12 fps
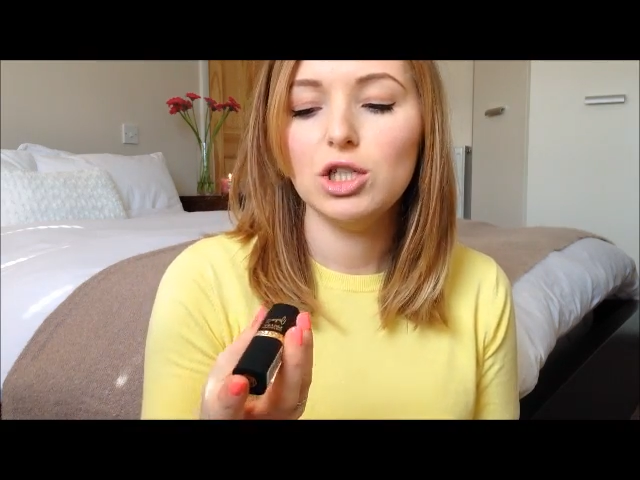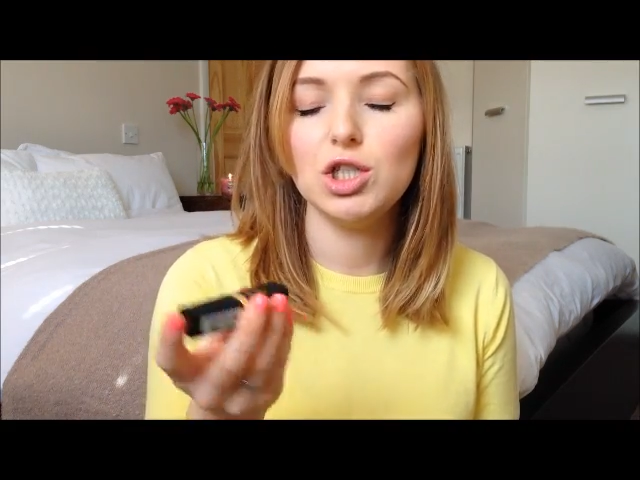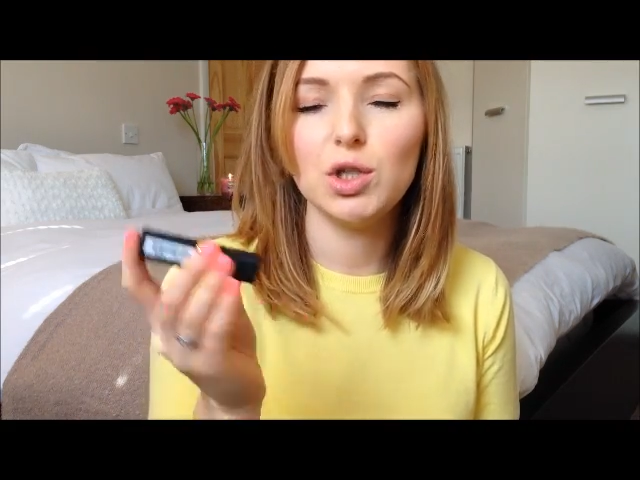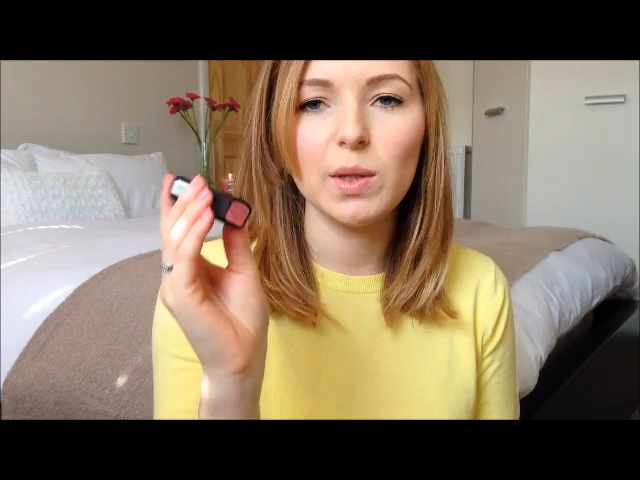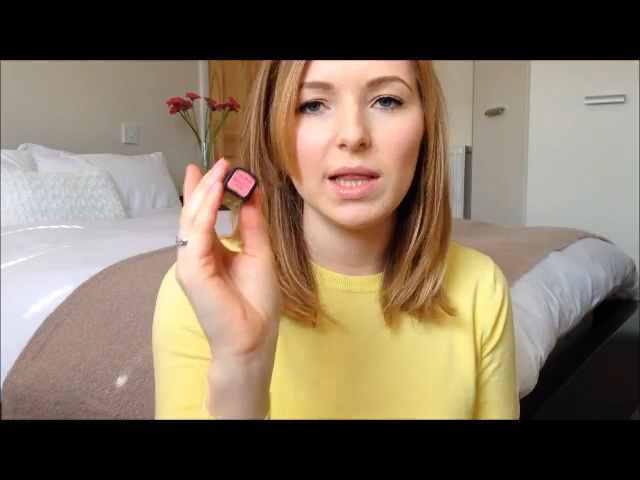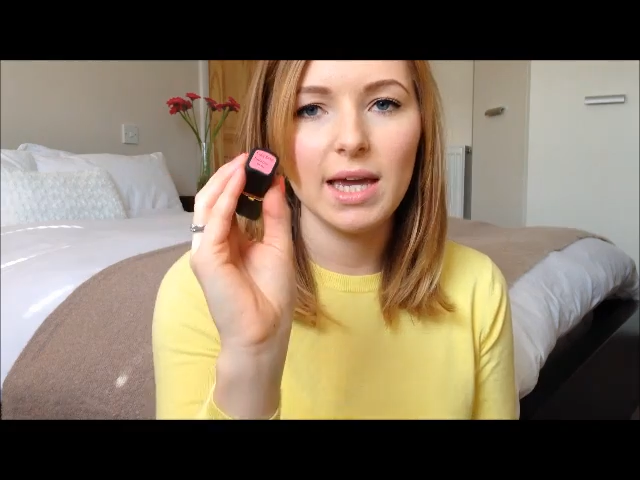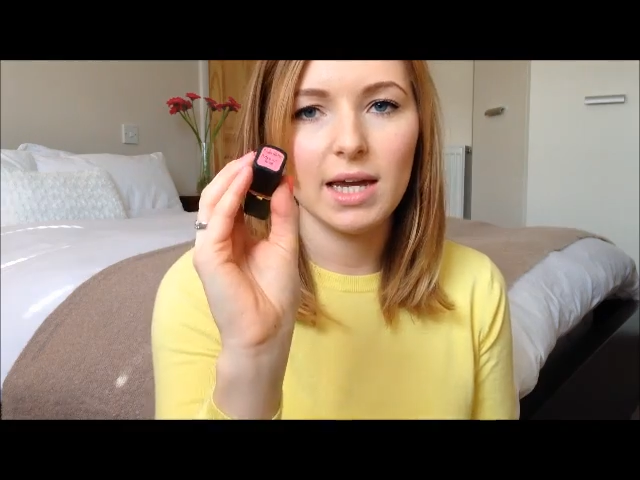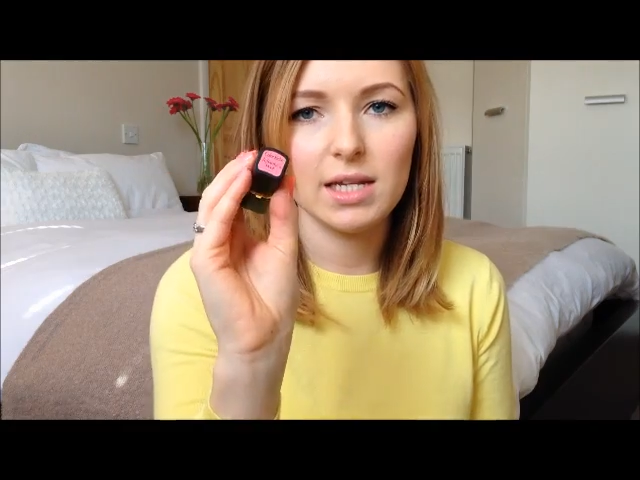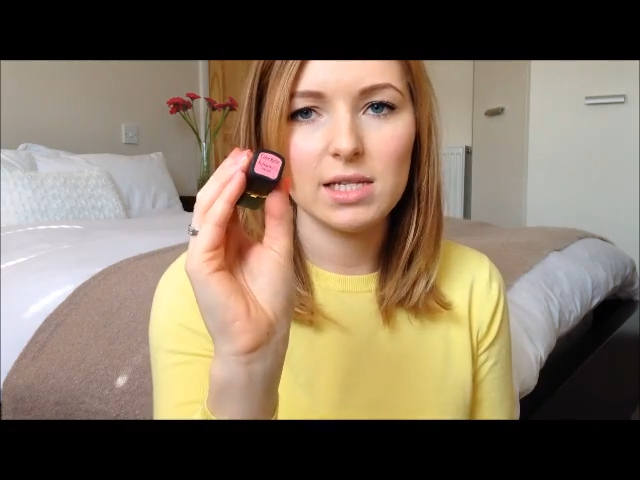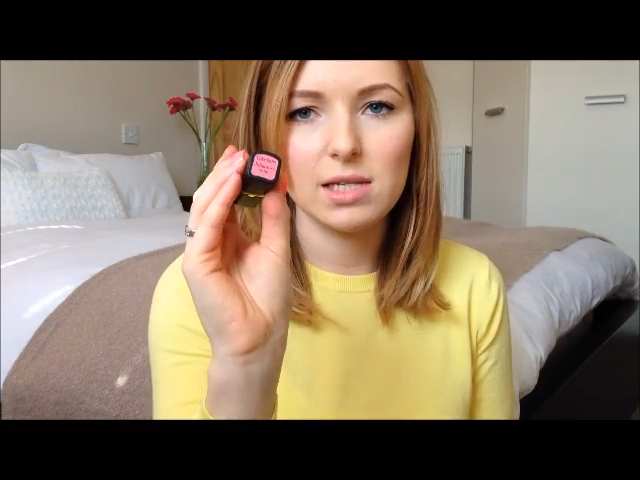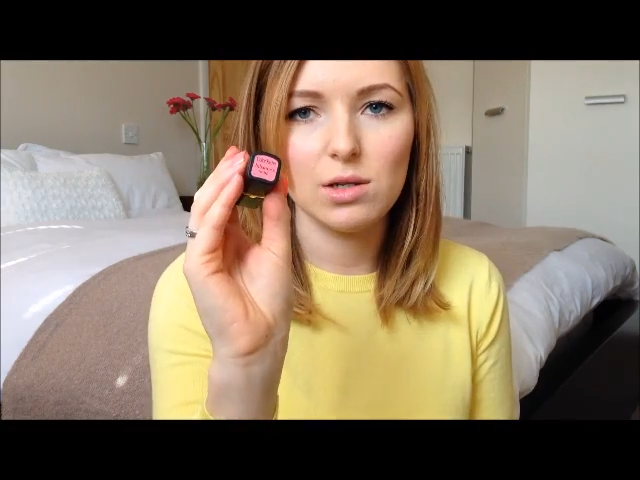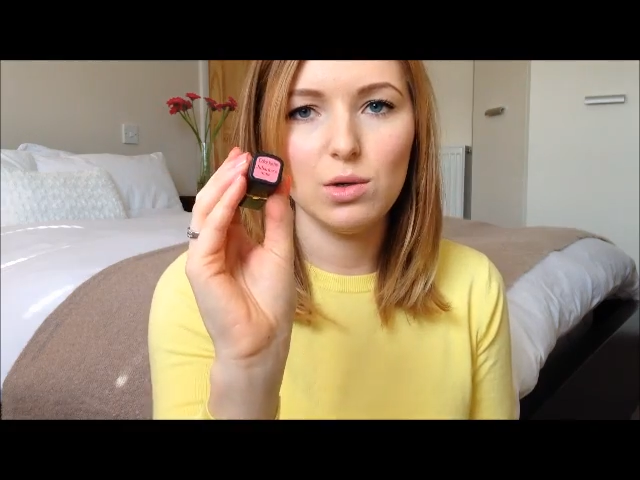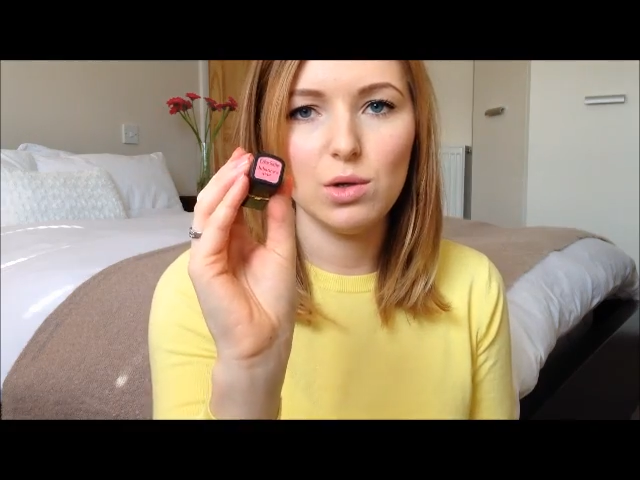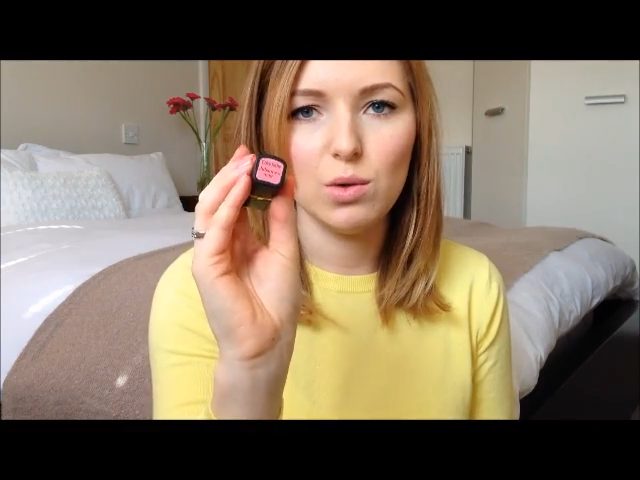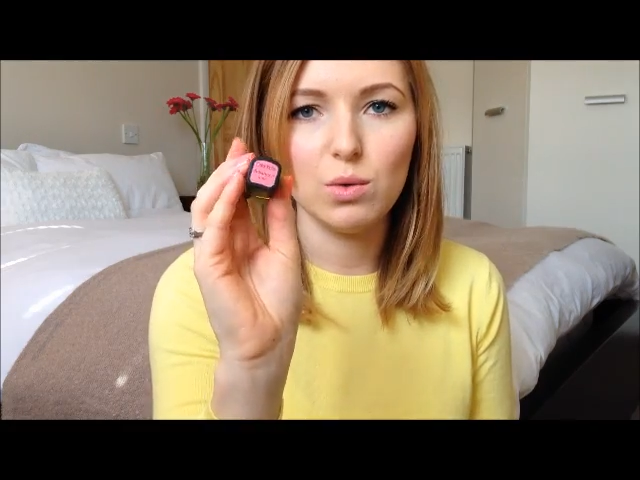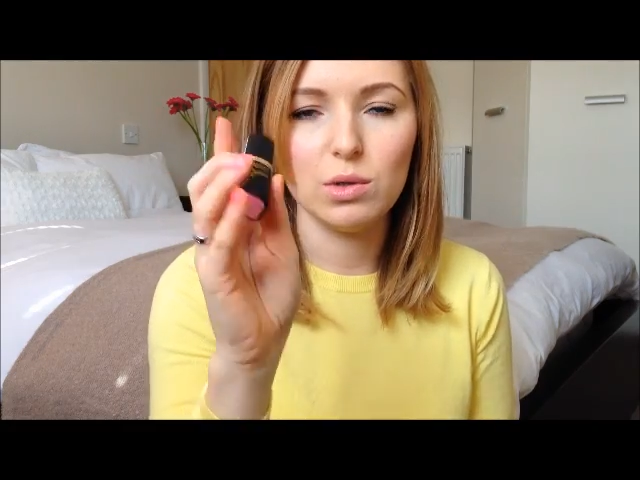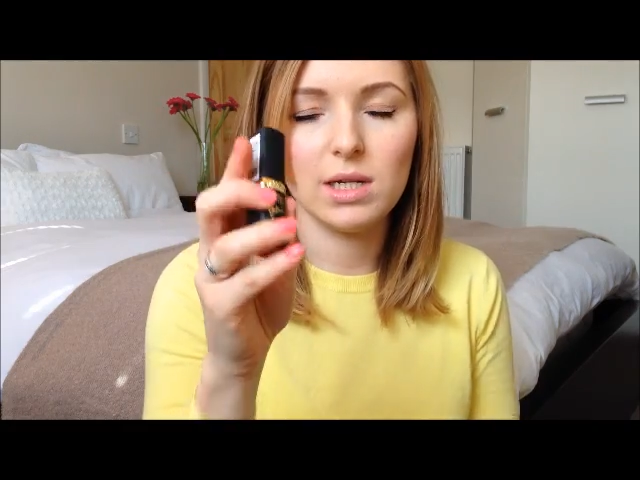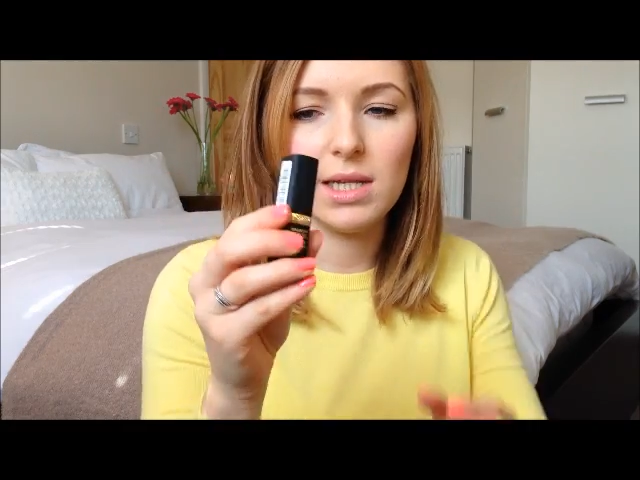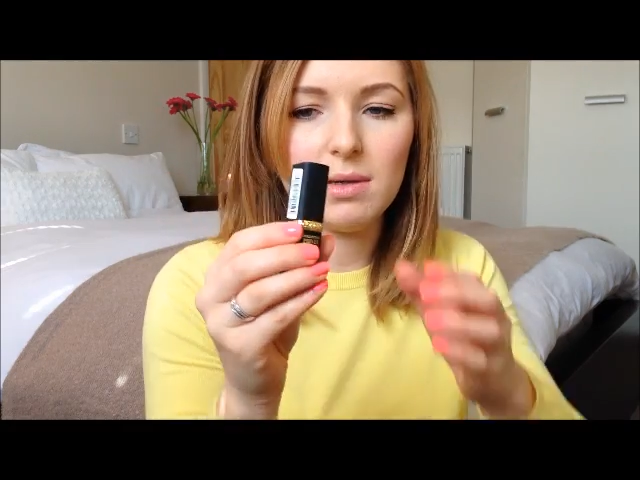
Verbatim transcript: Juliana's Nude